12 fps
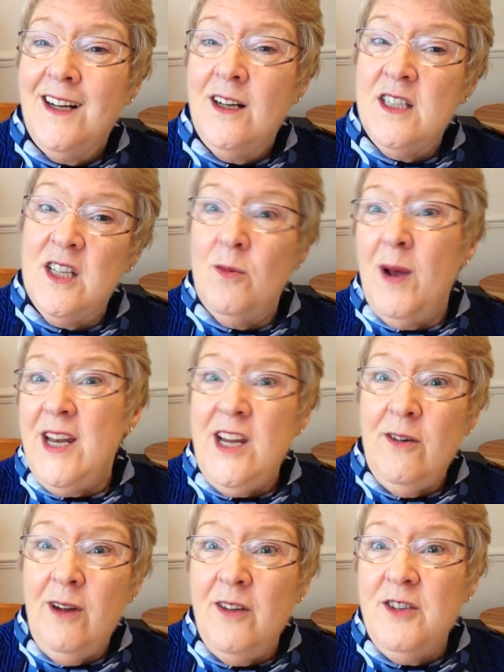so when are
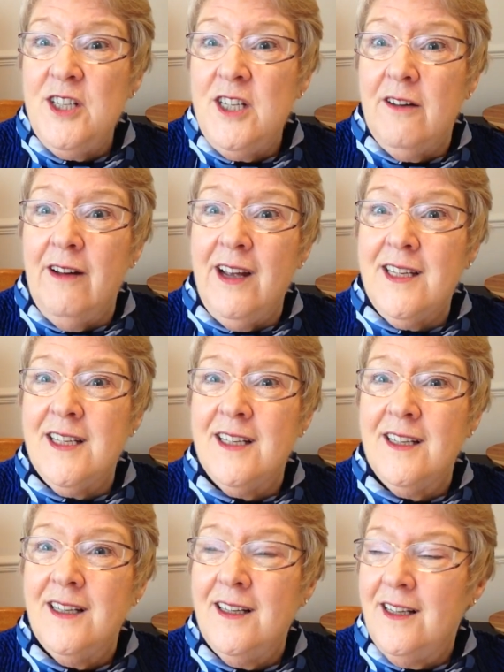you going to do it?
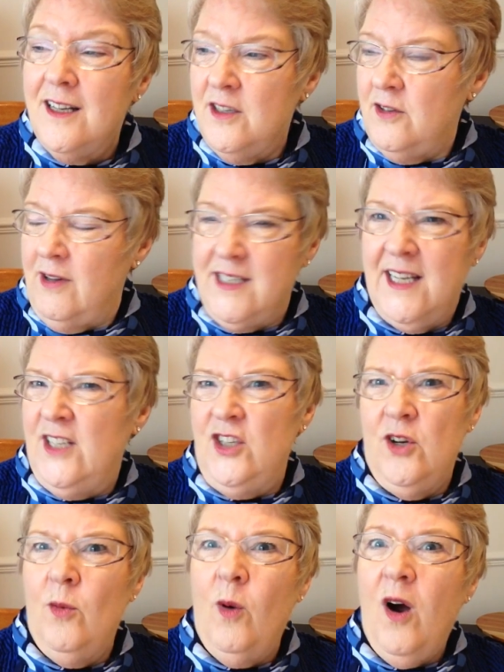So I said,
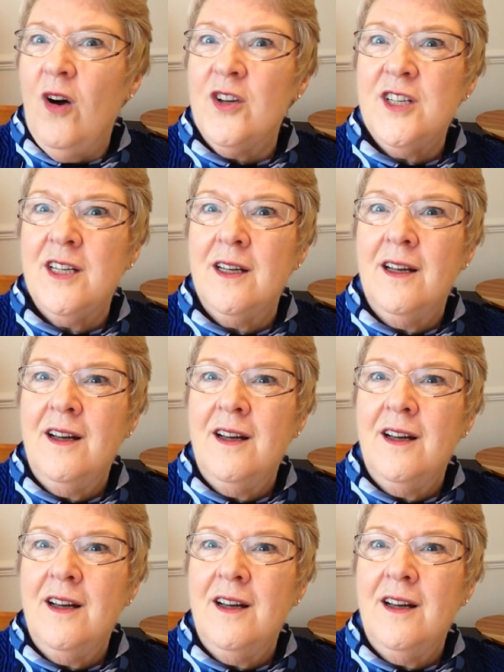do what?